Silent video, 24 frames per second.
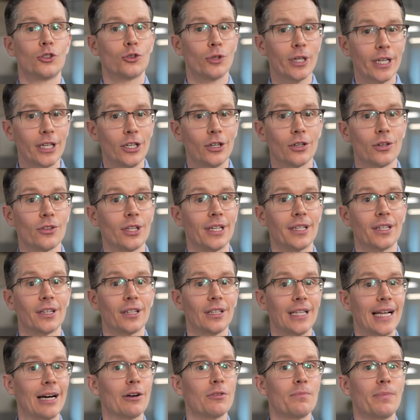trickier than
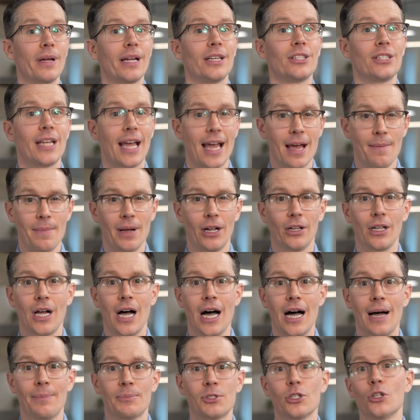cloud-based
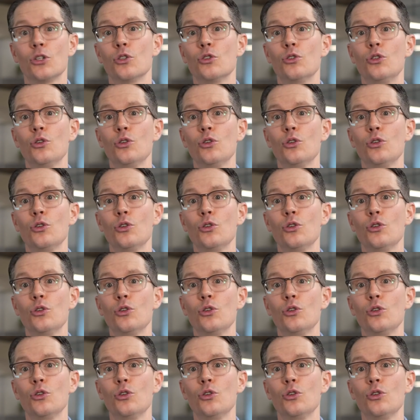MLOps